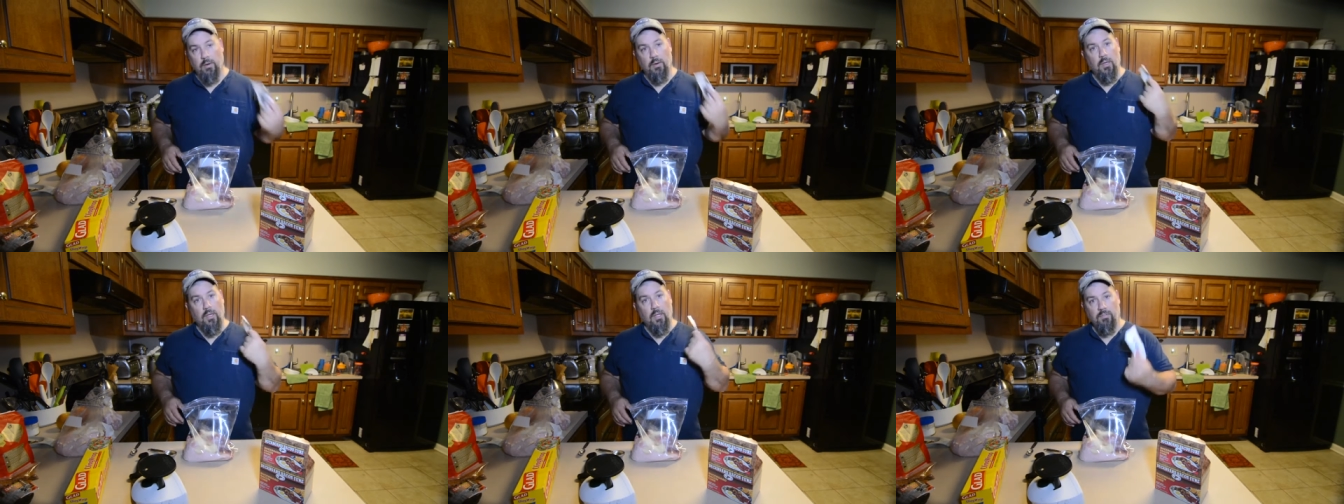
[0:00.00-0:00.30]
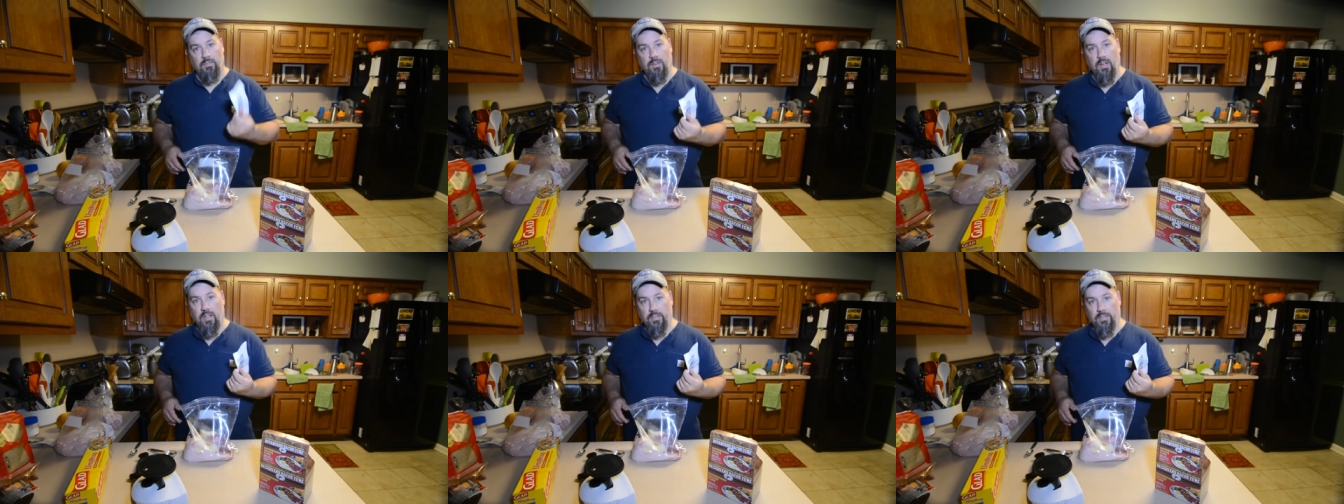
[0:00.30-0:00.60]

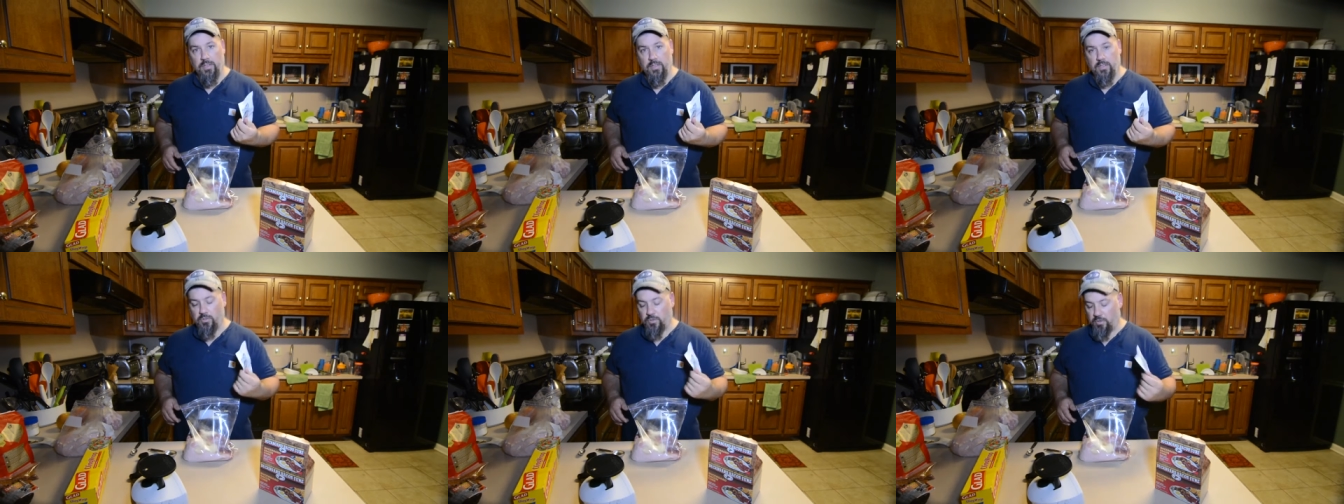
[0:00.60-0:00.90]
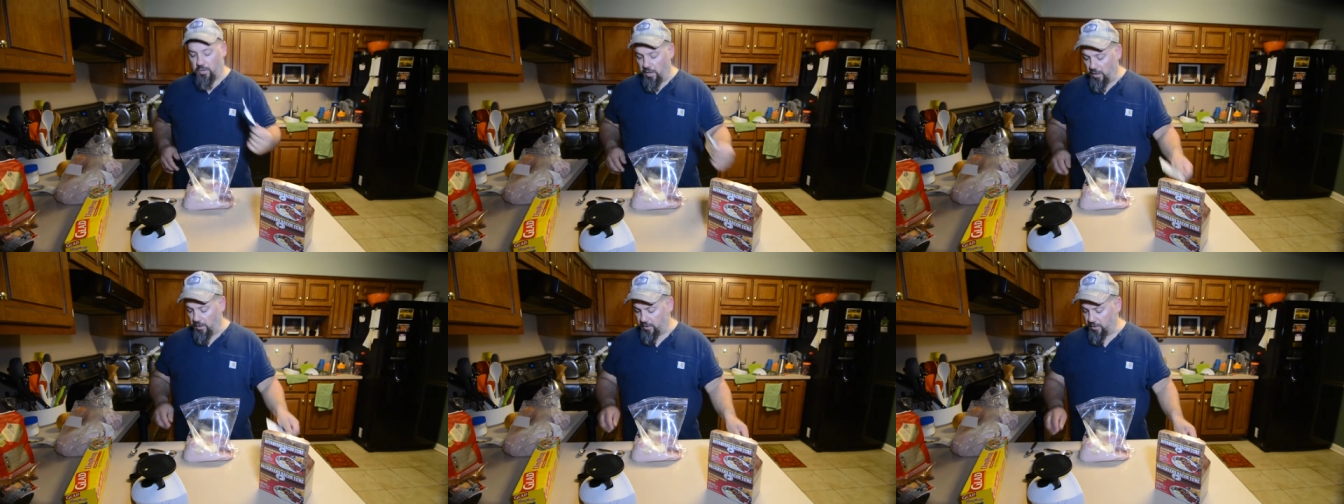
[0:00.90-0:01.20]
follow the
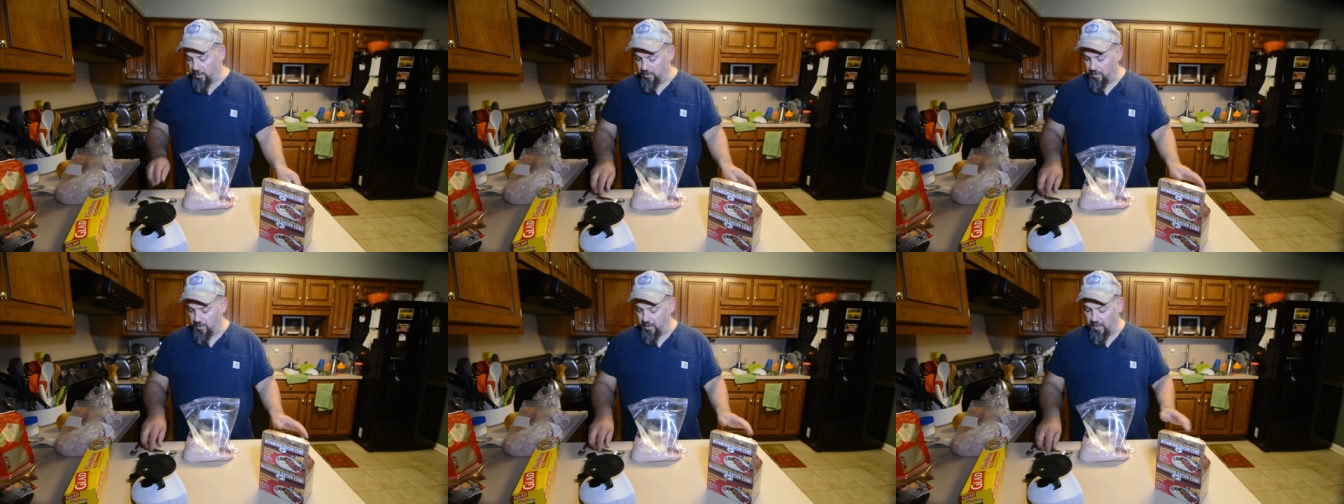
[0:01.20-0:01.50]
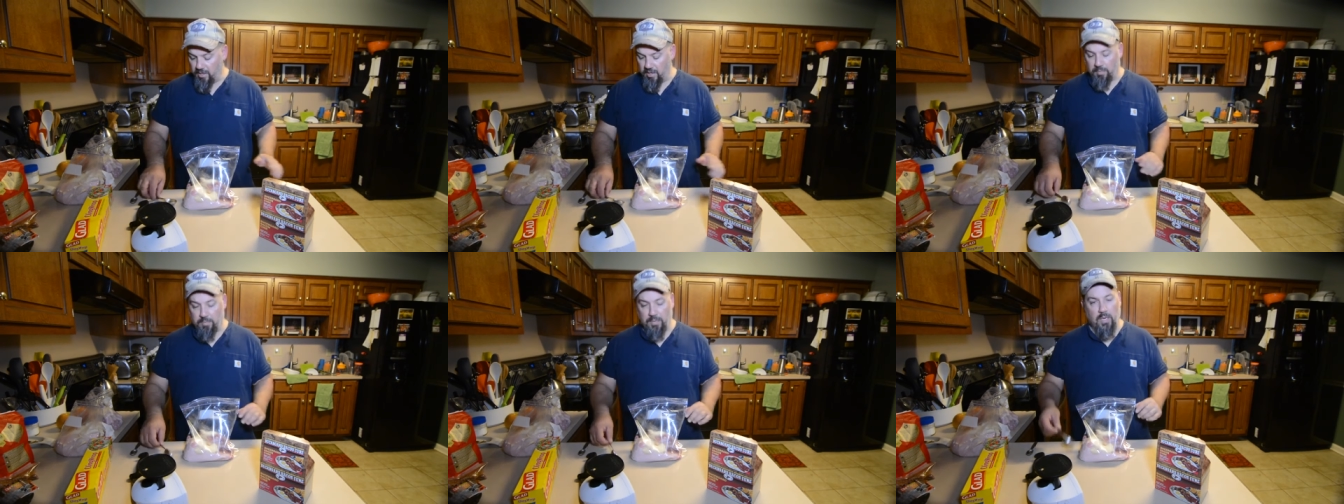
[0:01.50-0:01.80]
instructions and
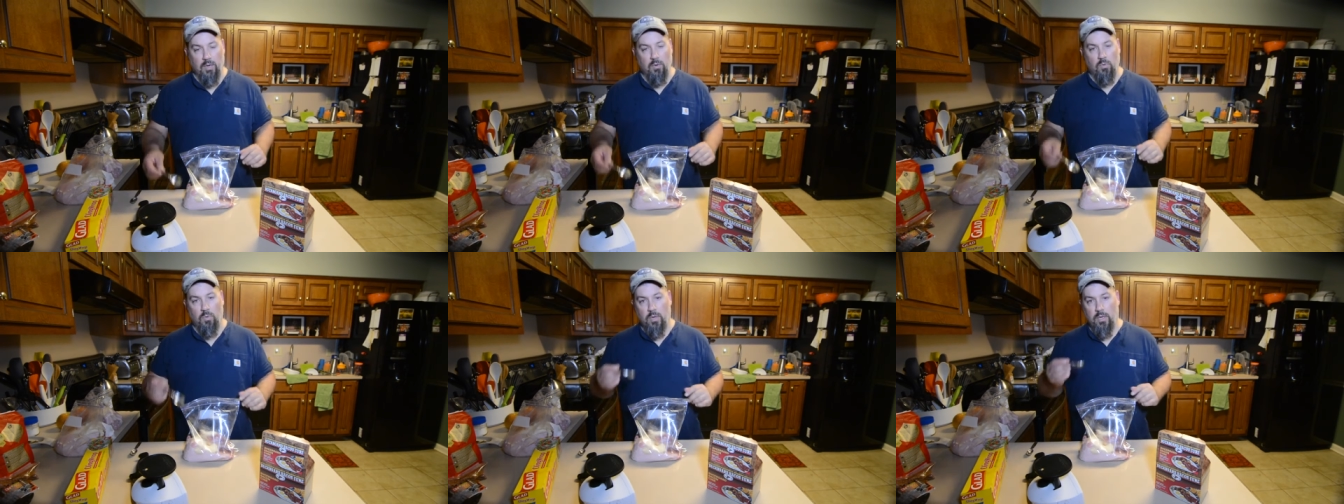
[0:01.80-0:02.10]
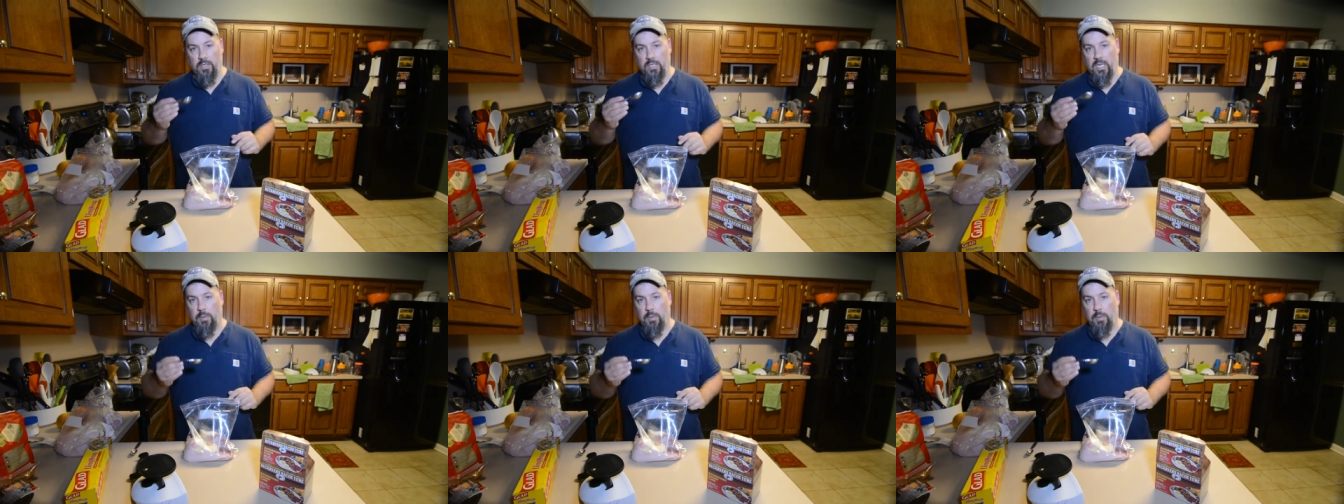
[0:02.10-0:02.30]
end up being one